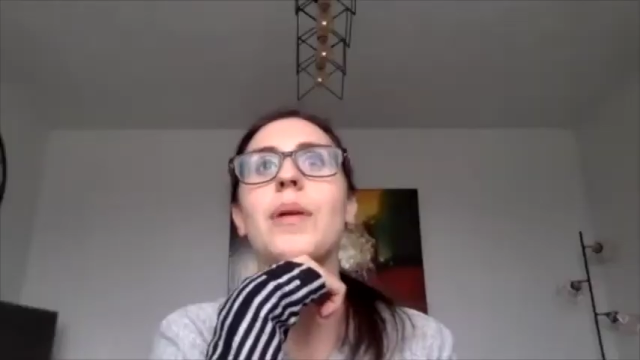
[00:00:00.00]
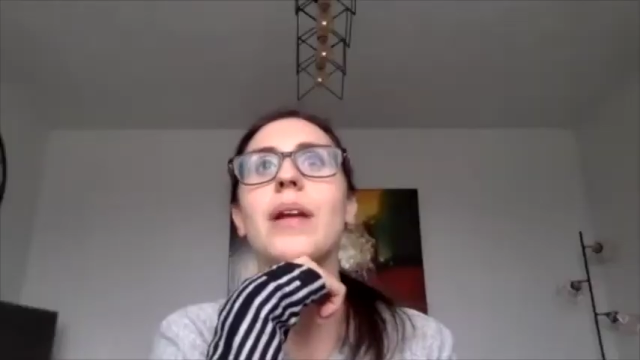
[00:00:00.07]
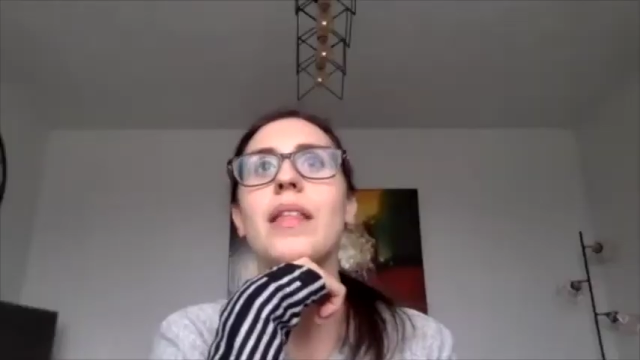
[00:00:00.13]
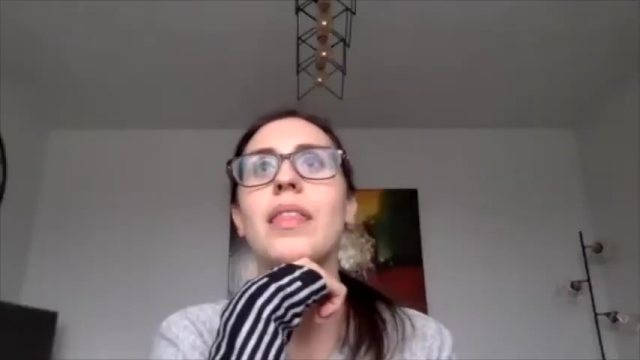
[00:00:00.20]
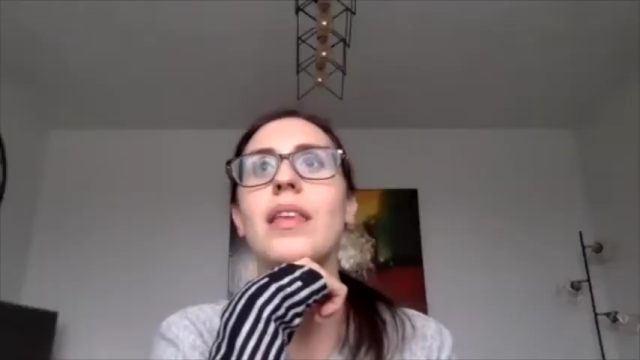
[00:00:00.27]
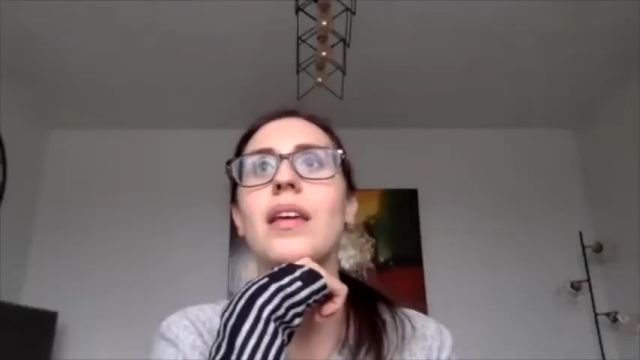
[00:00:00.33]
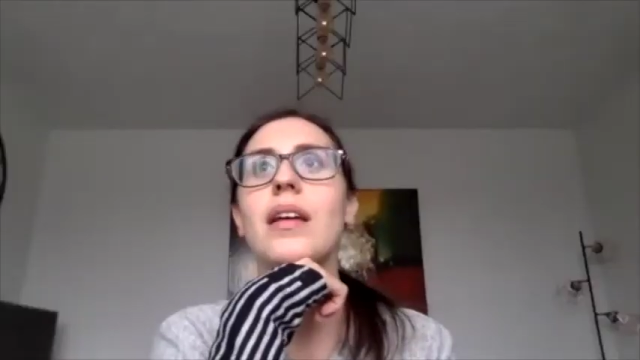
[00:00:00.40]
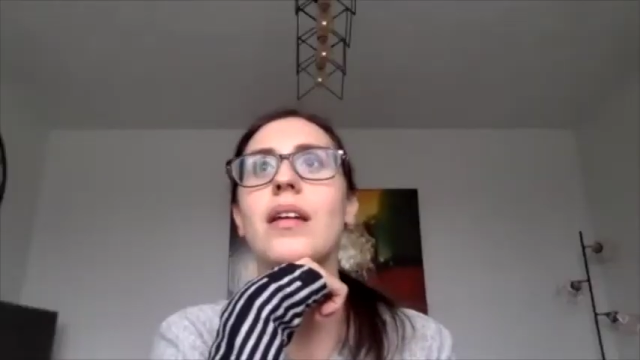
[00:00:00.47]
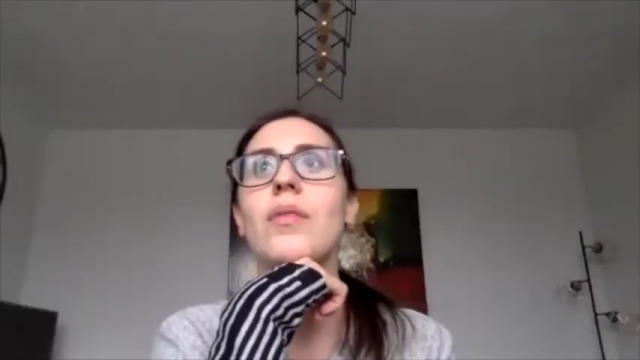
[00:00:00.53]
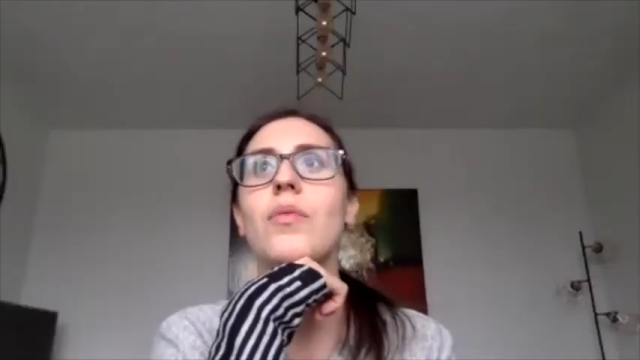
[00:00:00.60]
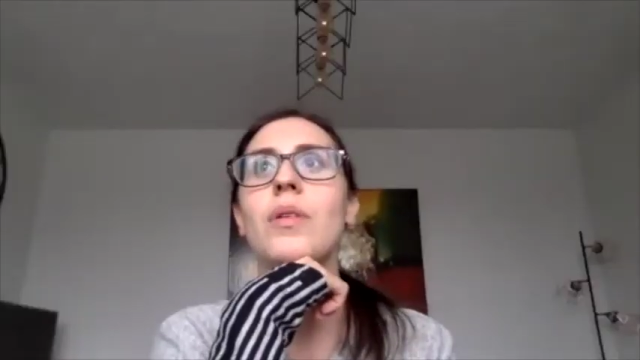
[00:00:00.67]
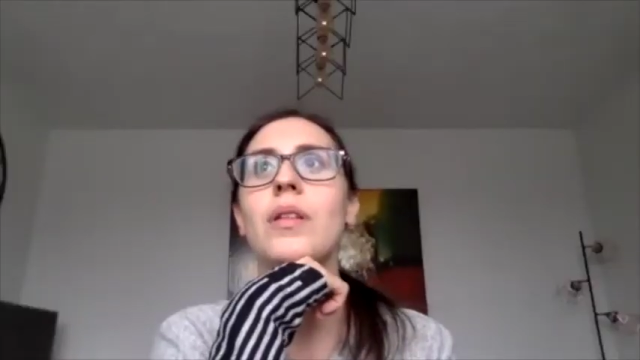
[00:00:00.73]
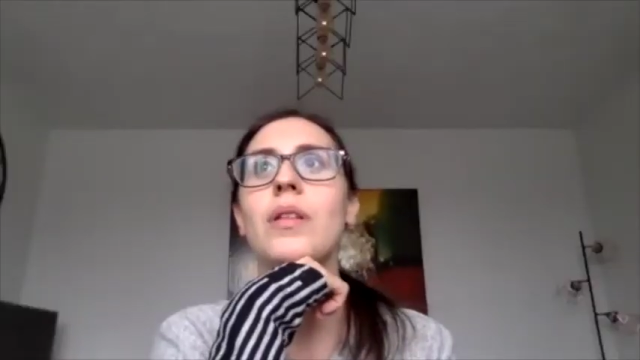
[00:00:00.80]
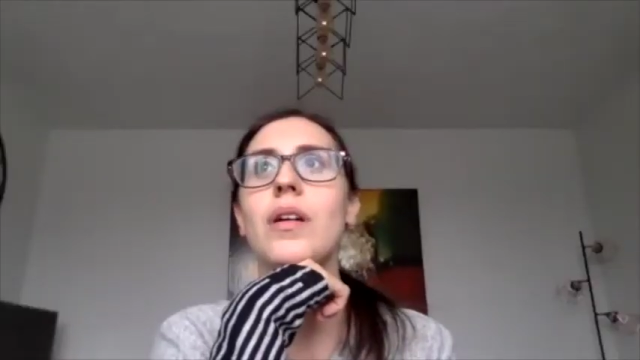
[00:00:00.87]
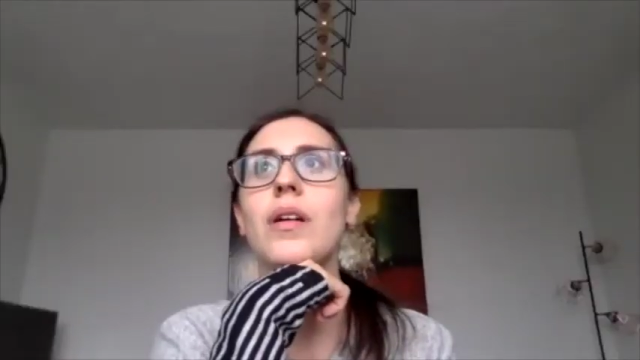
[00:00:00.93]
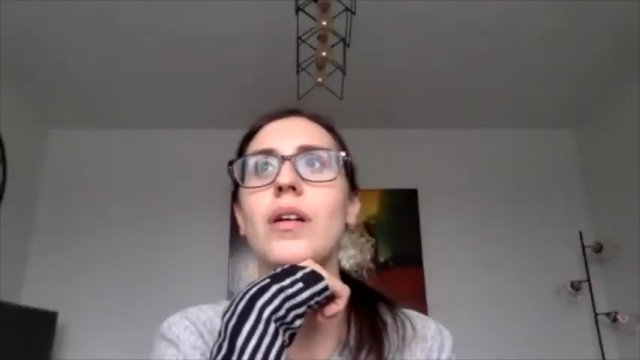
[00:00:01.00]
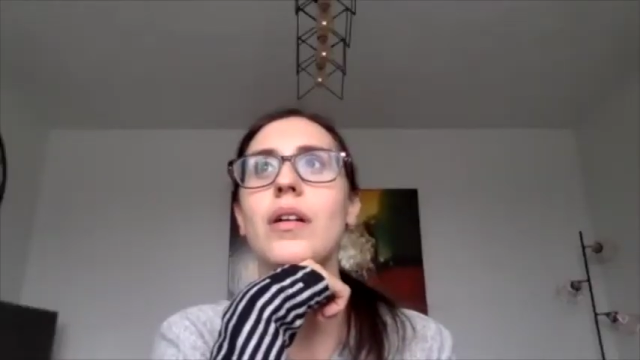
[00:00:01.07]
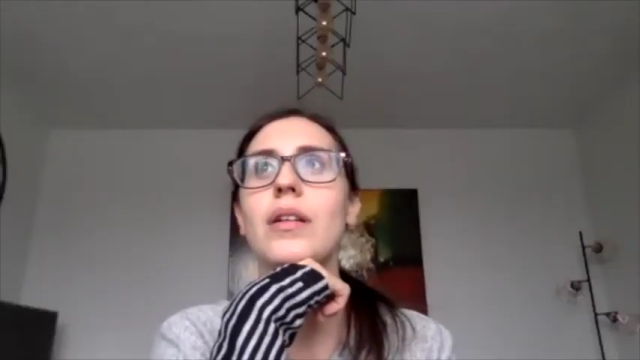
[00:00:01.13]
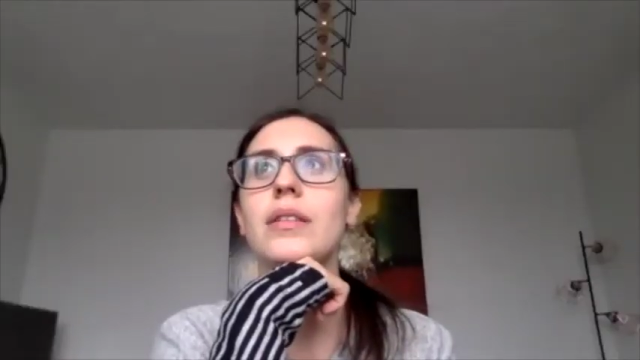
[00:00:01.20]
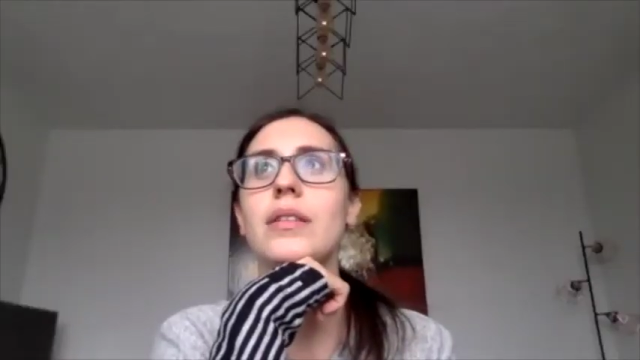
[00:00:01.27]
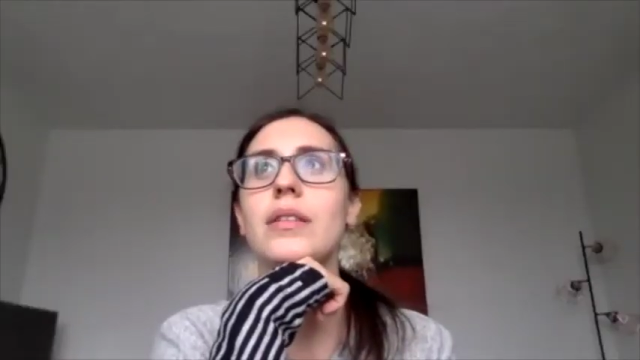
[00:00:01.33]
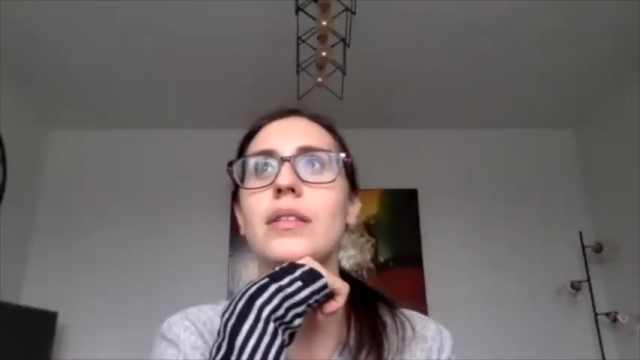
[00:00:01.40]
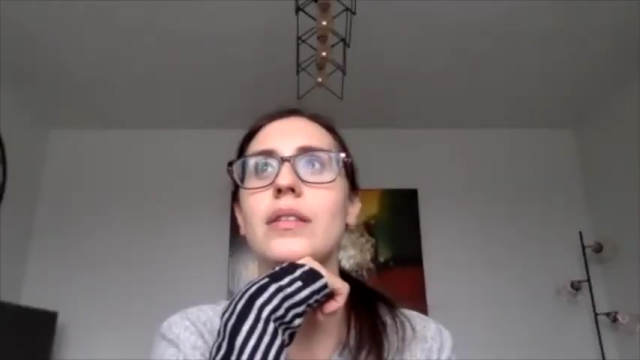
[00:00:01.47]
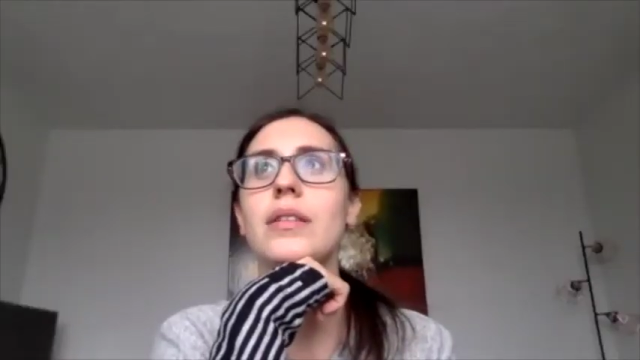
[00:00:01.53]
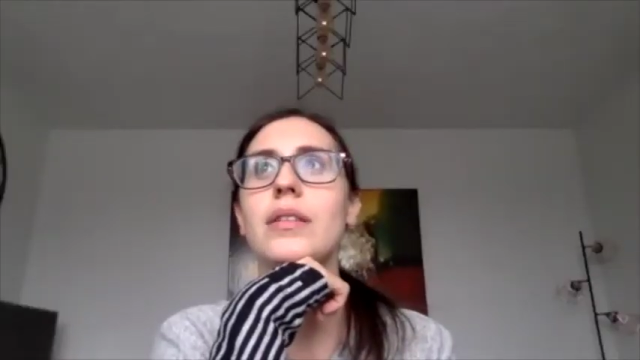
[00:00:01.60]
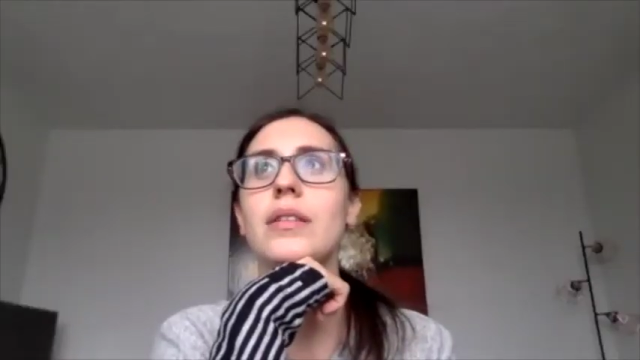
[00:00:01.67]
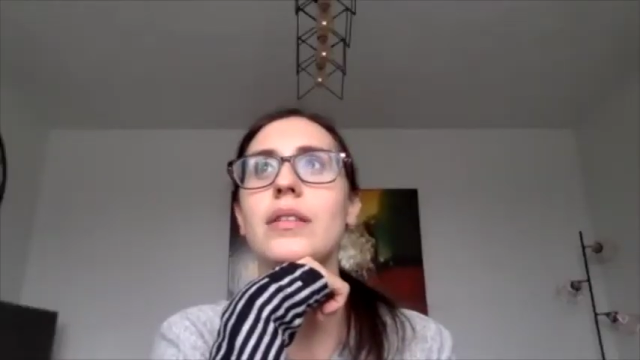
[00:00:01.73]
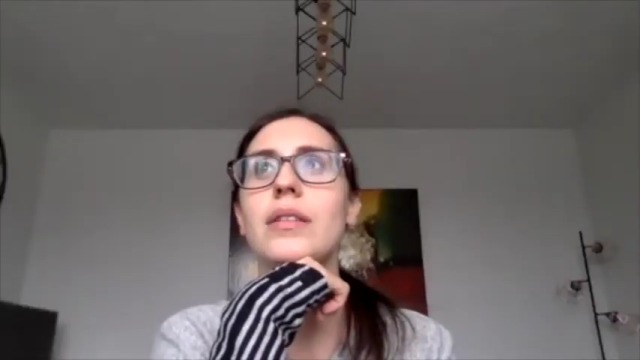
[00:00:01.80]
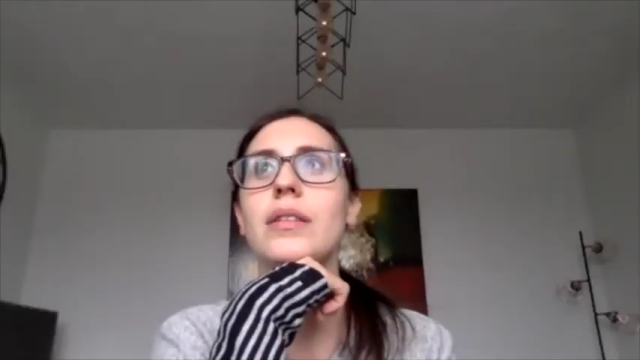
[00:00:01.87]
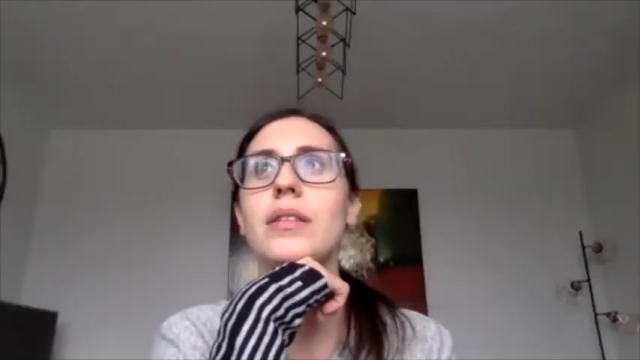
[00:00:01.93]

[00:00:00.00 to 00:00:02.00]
think one of the hardest